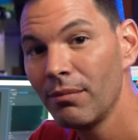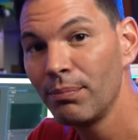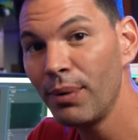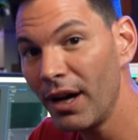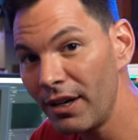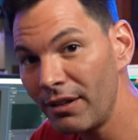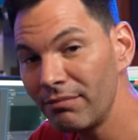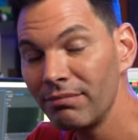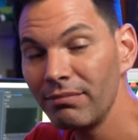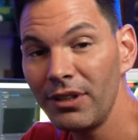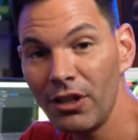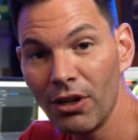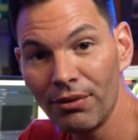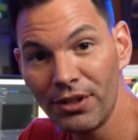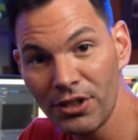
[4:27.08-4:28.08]
but
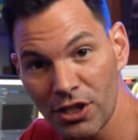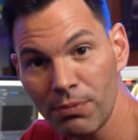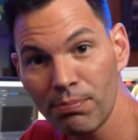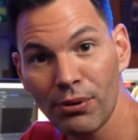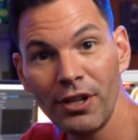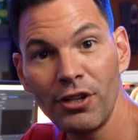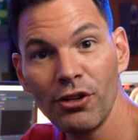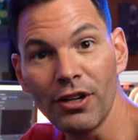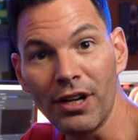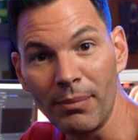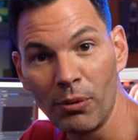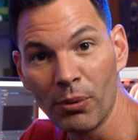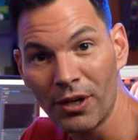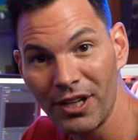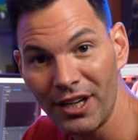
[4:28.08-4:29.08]
you know, this is pretty good. I
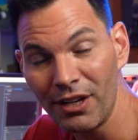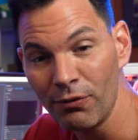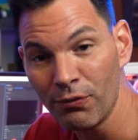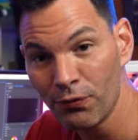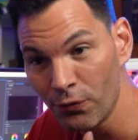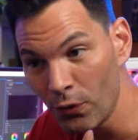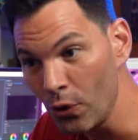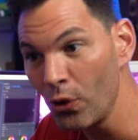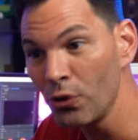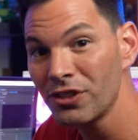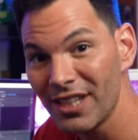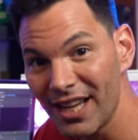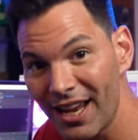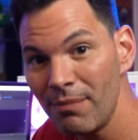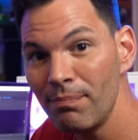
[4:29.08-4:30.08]
mean, we're getting full
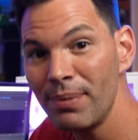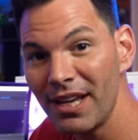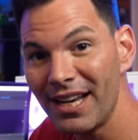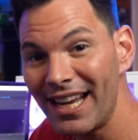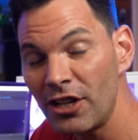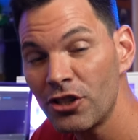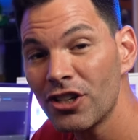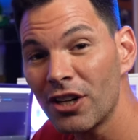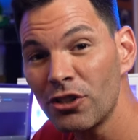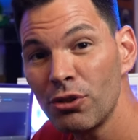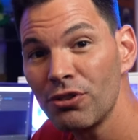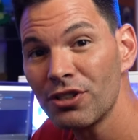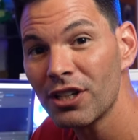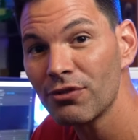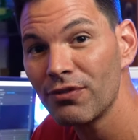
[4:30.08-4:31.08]
10-bit
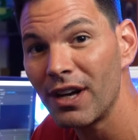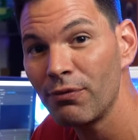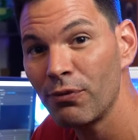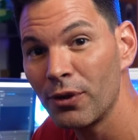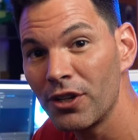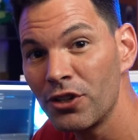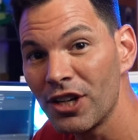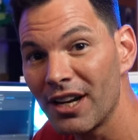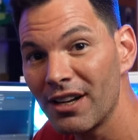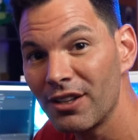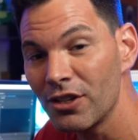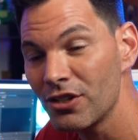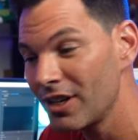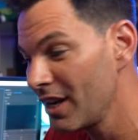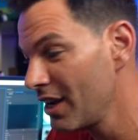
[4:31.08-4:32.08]
H.265 footage out of
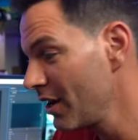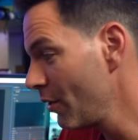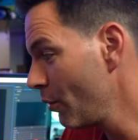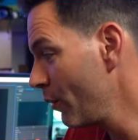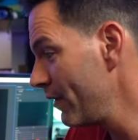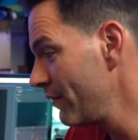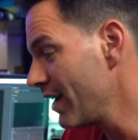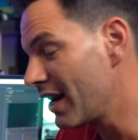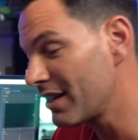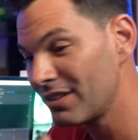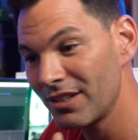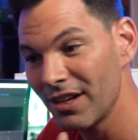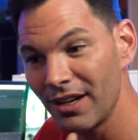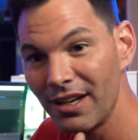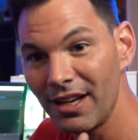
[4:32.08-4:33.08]
this. We've
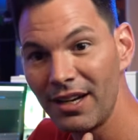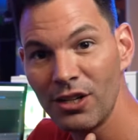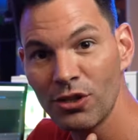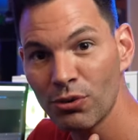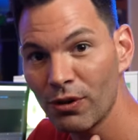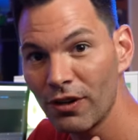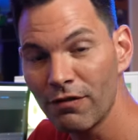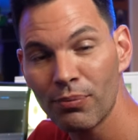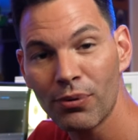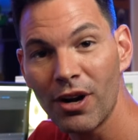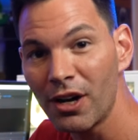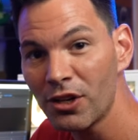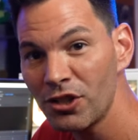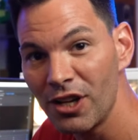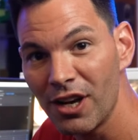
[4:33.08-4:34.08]
not done any sort of
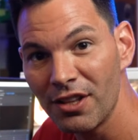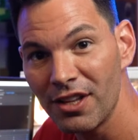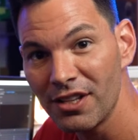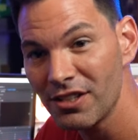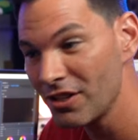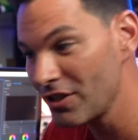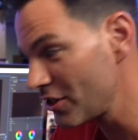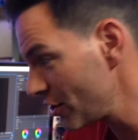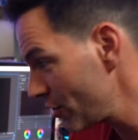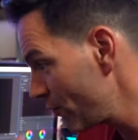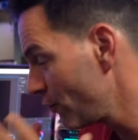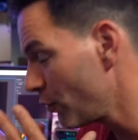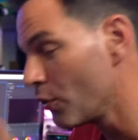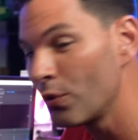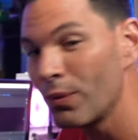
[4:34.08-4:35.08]
proxy on this. This is
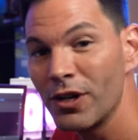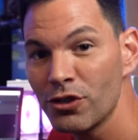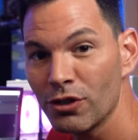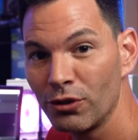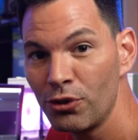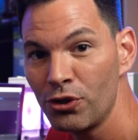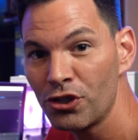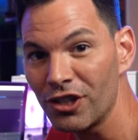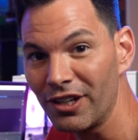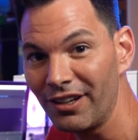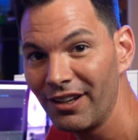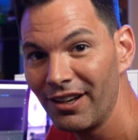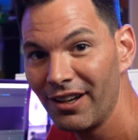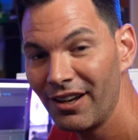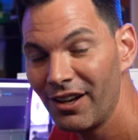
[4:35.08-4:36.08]
full resolution.
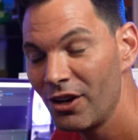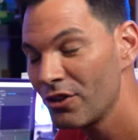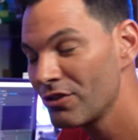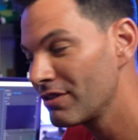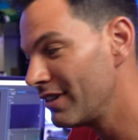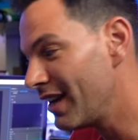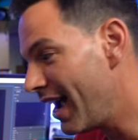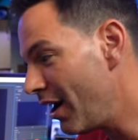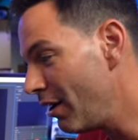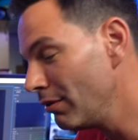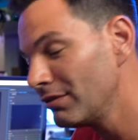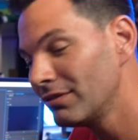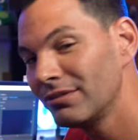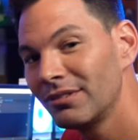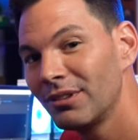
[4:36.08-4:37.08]
So
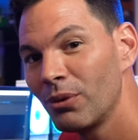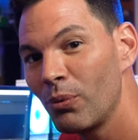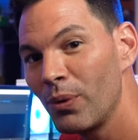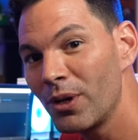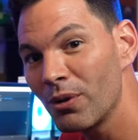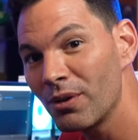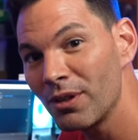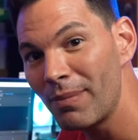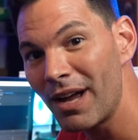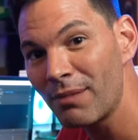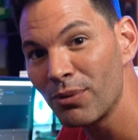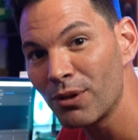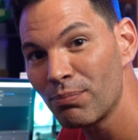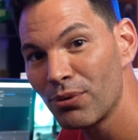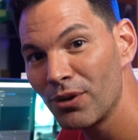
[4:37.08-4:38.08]
now we go to the
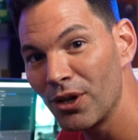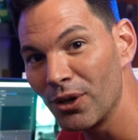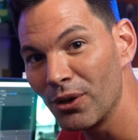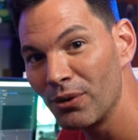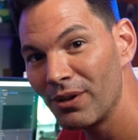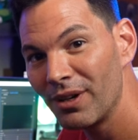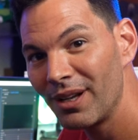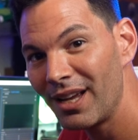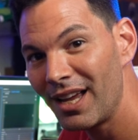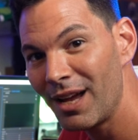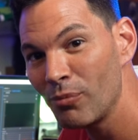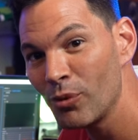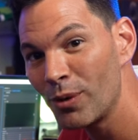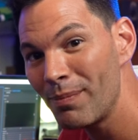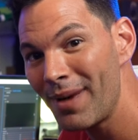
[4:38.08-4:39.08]
MacBook Pro
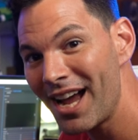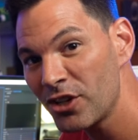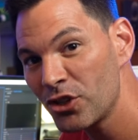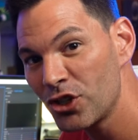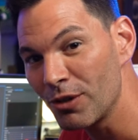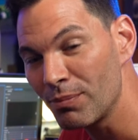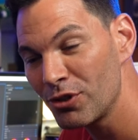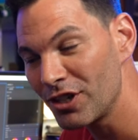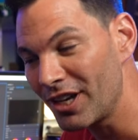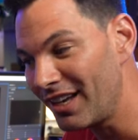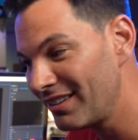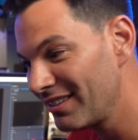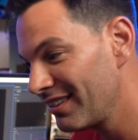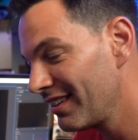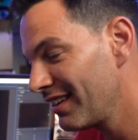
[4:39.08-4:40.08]
M1 Max
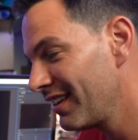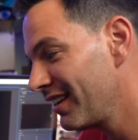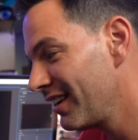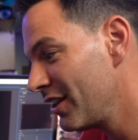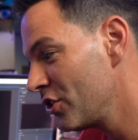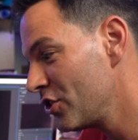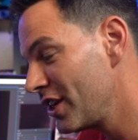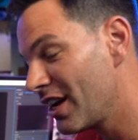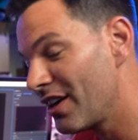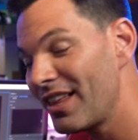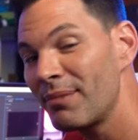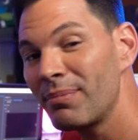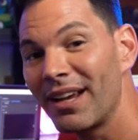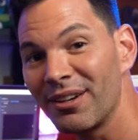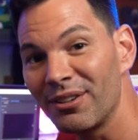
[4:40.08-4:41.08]
chipset and see how
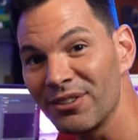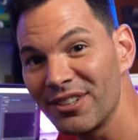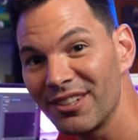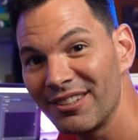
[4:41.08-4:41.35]
that handles